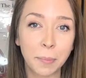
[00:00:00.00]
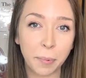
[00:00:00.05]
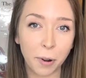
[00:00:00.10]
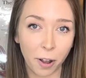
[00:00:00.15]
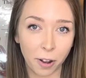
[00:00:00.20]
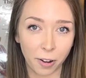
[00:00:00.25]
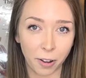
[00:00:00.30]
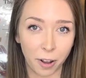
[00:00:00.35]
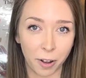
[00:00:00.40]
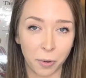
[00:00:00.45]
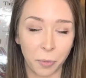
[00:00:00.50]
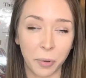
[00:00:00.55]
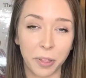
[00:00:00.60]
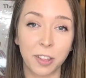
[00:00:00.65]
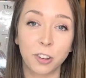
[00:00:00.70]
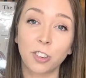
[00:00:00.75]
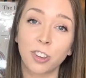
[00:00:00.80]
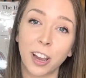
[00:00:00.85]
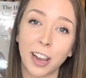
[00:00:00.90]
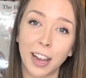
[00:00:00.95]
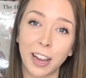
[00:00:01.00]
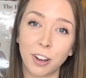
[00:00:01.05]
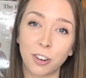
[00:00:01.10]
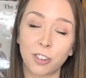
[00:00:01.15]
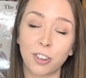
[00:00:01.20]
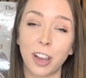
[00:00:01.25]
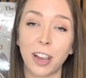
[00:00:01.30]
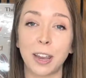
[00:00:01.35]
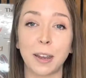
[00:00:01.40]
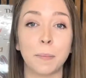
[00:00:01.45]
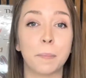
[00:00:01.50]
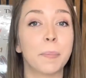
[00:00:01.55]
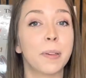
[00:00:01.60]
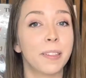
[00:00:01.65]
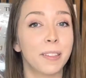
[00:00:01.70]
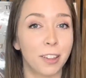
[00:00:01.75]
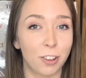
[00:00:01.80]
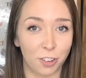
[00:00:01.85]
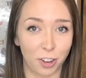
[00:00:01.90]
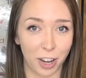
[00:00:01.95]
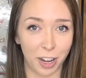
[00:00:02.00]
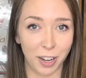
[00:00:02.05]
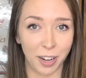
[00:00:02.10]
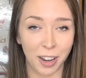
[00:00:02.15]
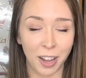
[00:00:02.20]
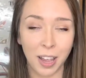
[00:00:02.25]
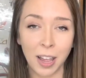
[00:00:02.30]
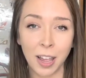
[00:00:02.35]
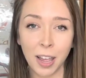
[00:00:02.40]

brought on with a change in position.